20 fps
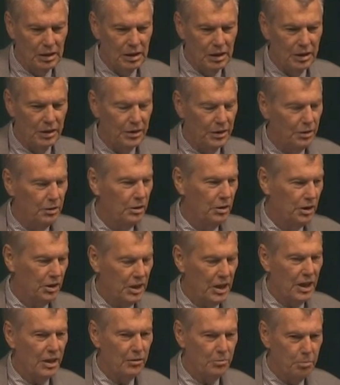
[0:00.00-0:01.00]
and then the
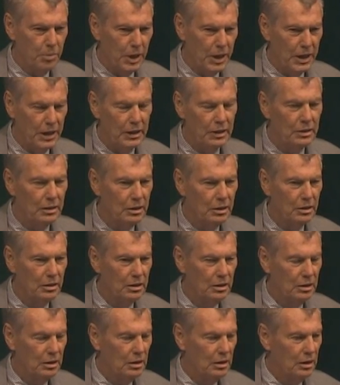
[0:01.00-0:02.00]
South Bay.
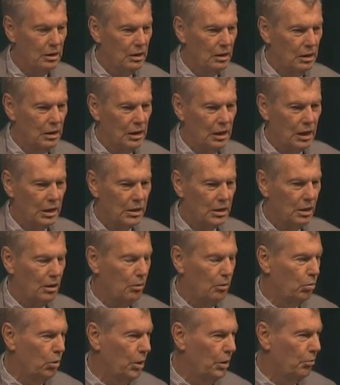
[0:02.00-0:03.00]
I
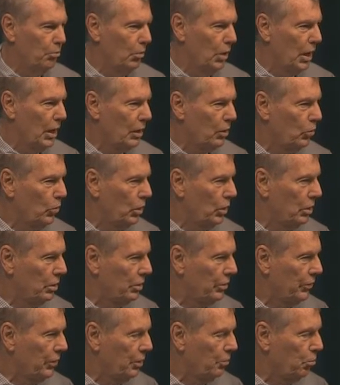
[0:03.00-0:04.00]
called Brent
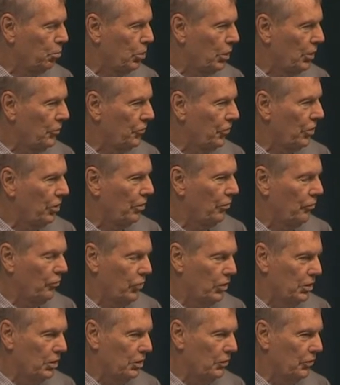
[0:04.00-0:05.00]
Blackwelder, then president of
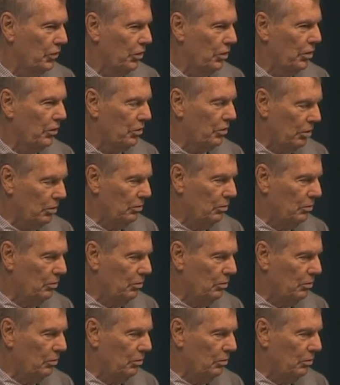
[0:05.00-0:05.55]
Friends of Earth,